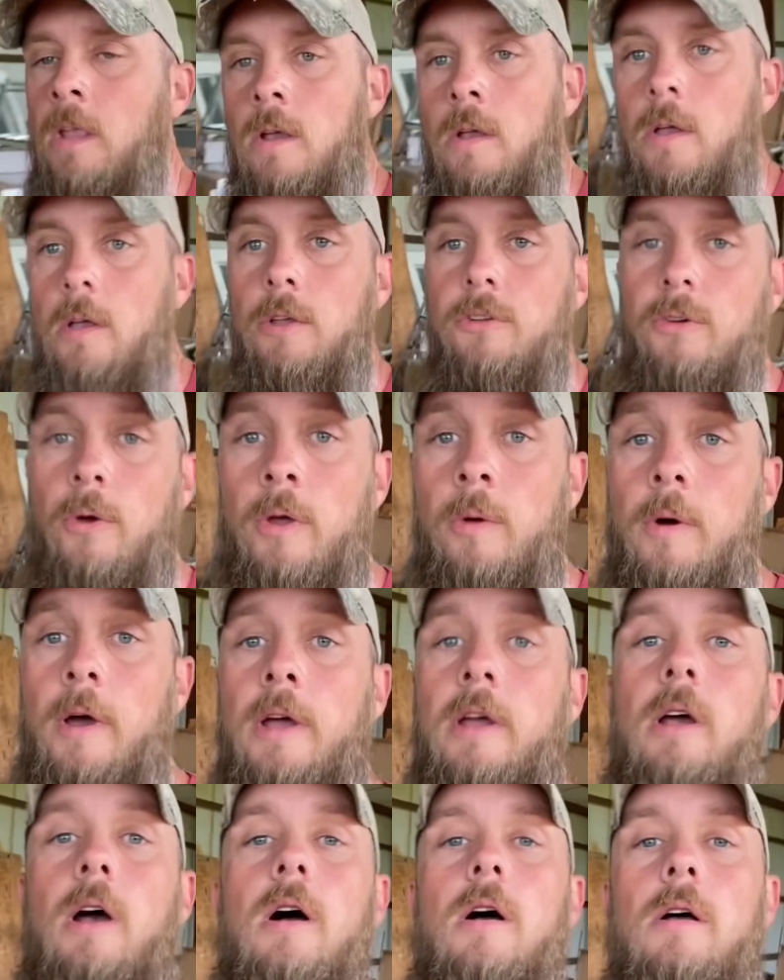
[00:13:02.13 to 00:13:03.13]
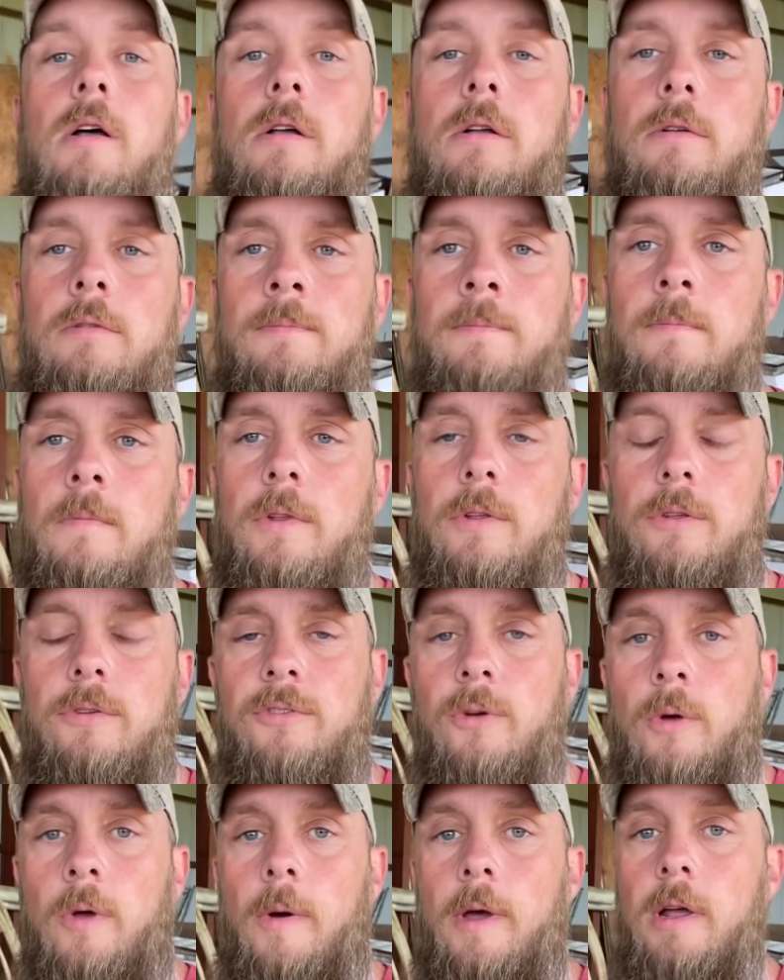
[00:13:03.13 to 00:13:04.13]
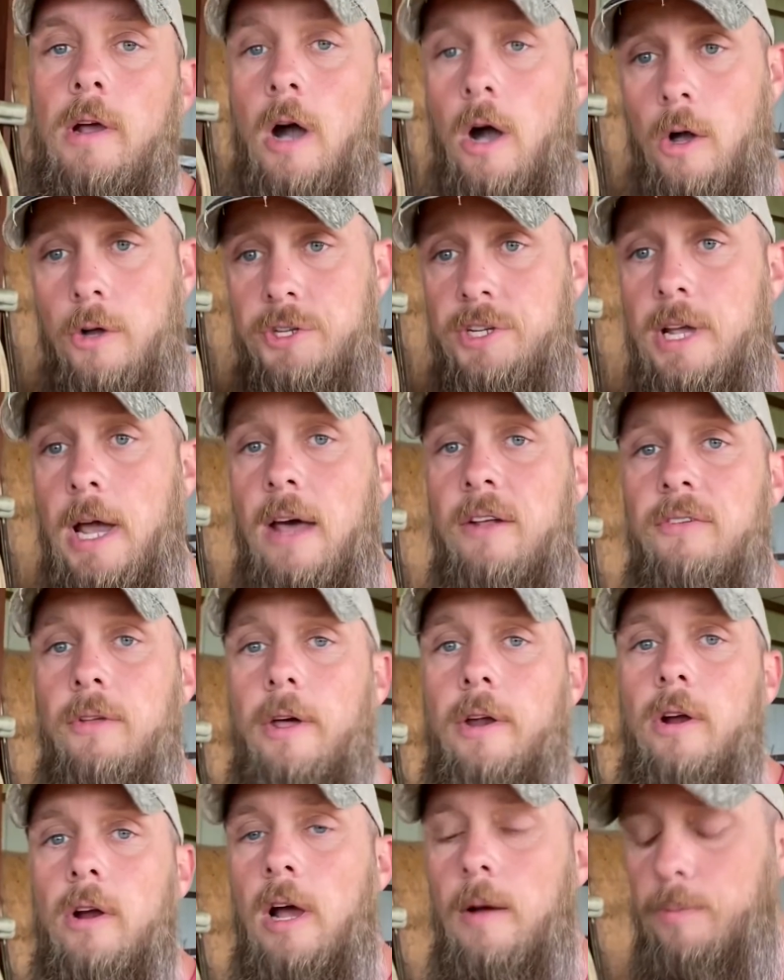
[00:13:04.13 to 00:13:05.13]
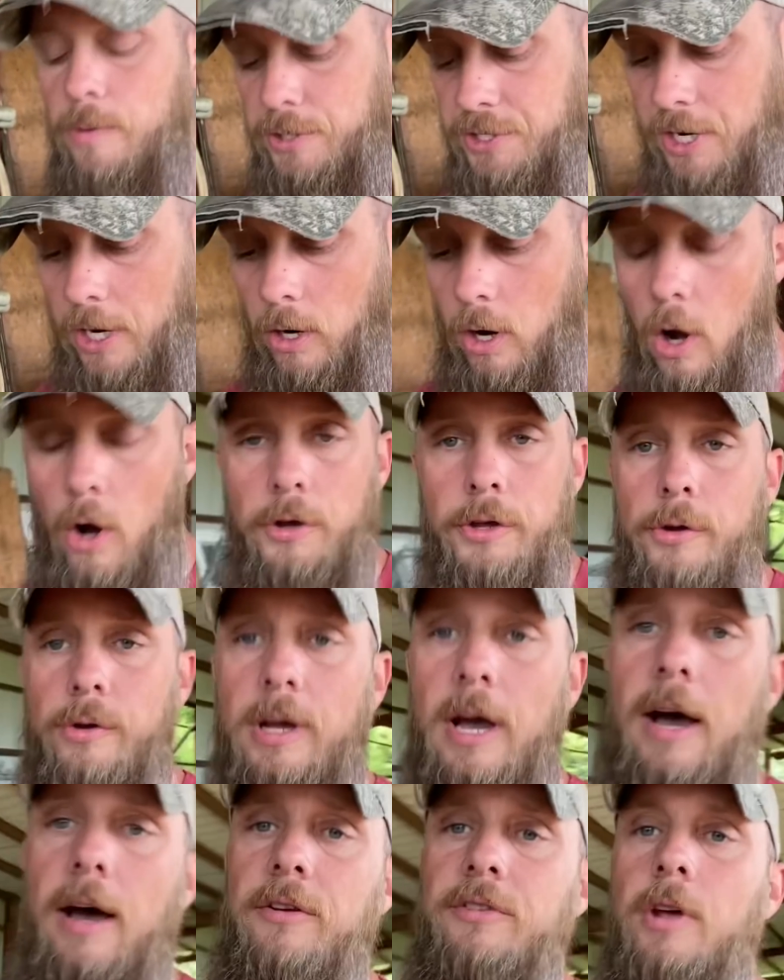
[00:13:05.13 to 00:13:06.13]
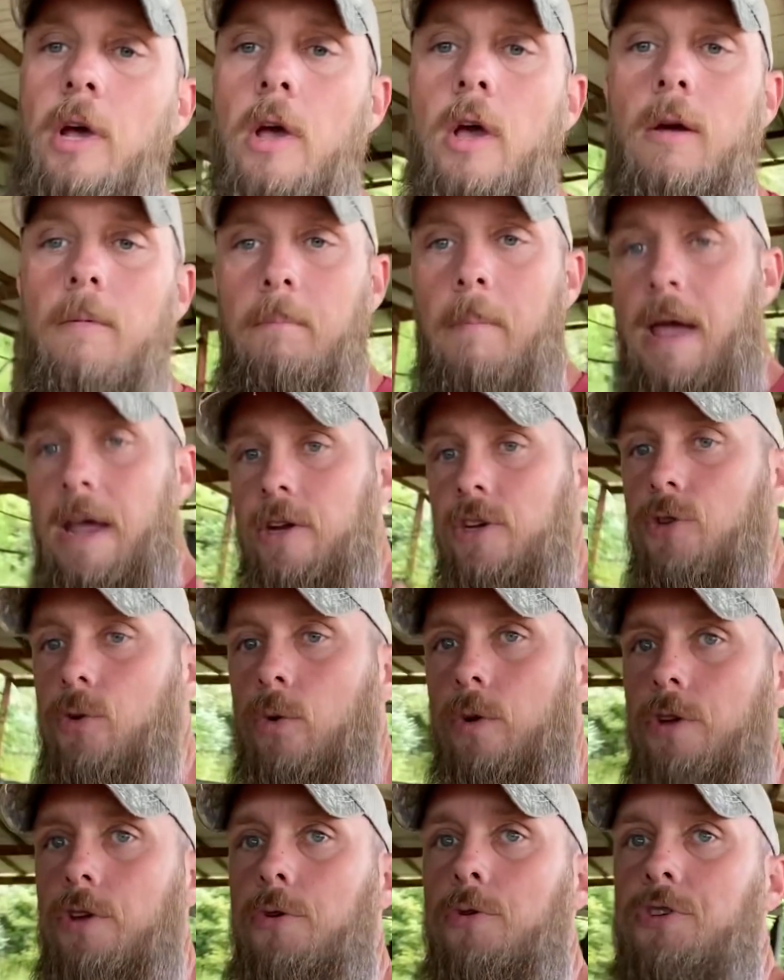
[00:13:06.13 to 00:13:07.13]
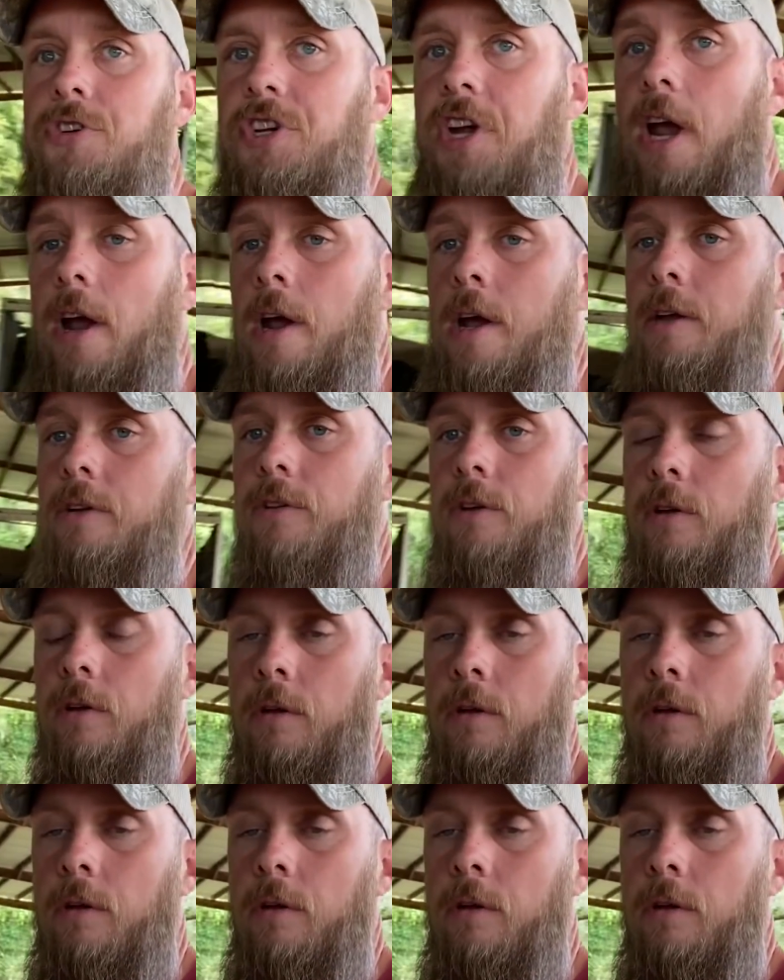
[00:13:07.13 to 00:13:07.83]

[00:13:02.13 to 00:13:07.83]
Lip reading: So anyway, I'll talk to you guys later. I appreciate all you guys. Make sure you share it.